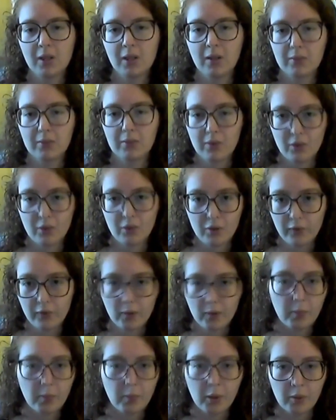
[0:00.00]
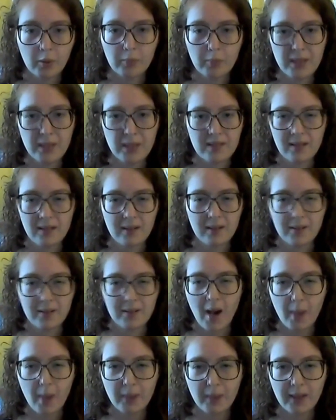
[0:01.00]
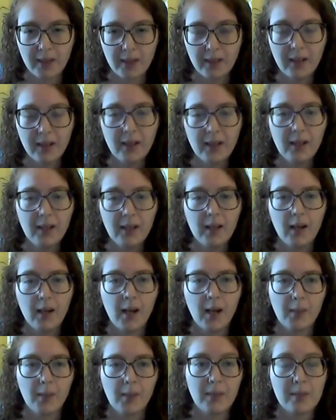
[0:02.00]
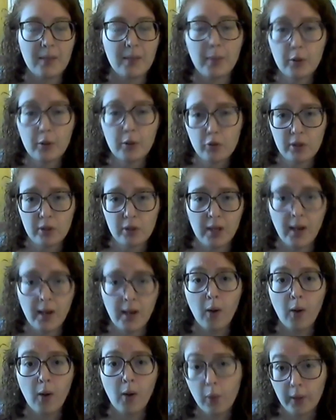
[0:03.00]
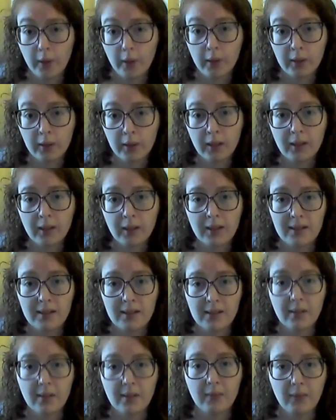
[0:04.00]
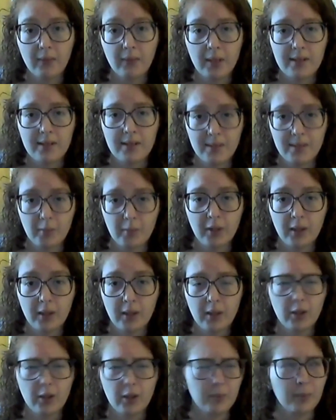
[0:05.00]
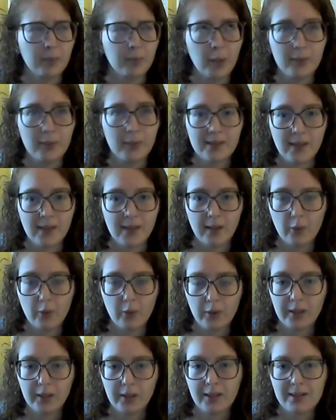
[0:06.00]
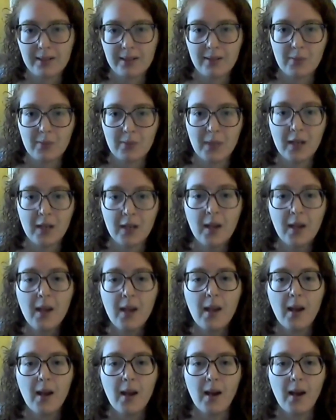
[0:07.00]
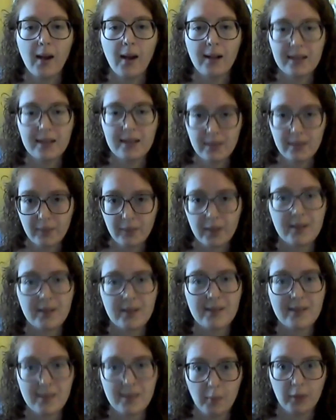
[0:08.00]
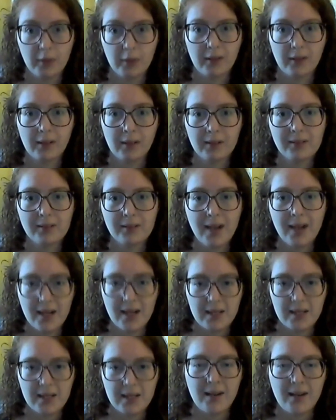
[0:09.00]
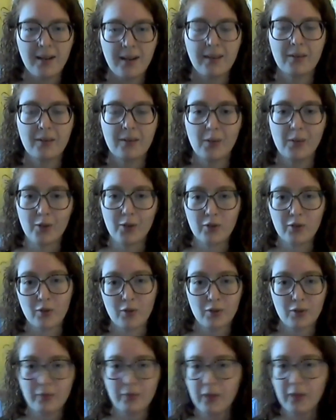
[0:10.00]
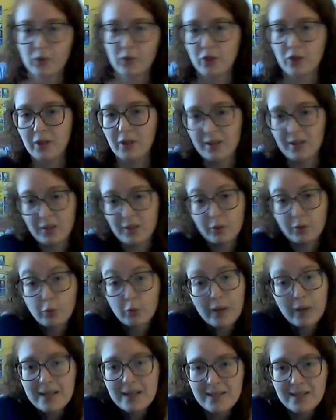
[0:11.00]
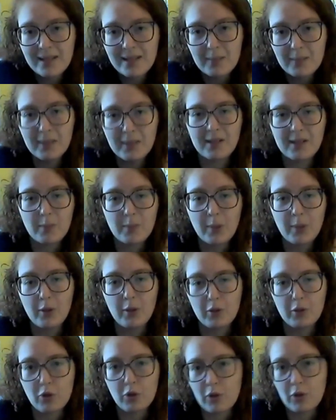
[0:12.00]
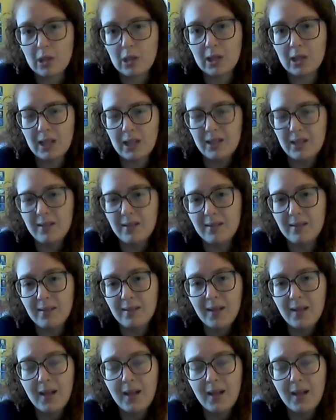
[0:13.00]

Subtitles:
search for a poem based on the topic. And poetry.org is very similar, or poets.org, excuse me. It's a very similar idea. Their search function is crazy because poetry is,